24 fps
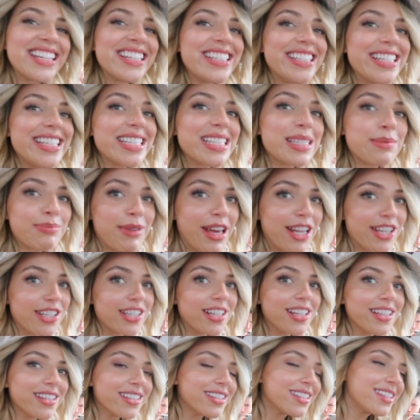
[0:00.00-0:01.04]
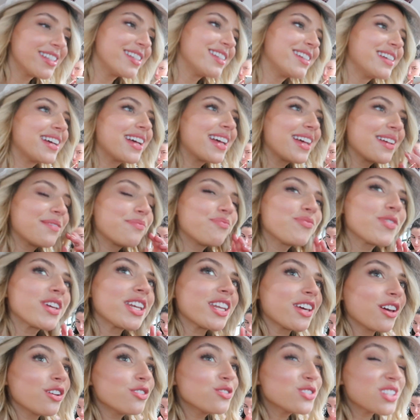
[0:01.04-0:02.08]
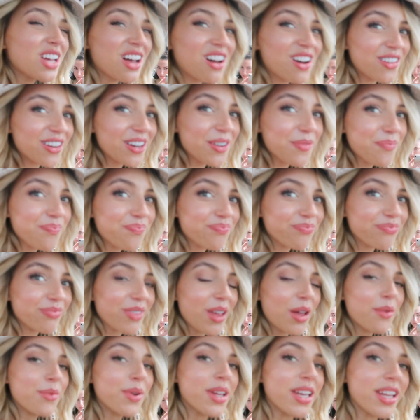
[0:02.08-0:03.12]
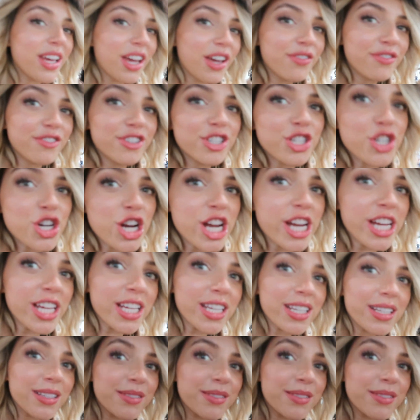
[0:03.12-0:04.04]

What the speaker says: Because she is the best one. I'm going to go Zara. I'm going to go for a drink.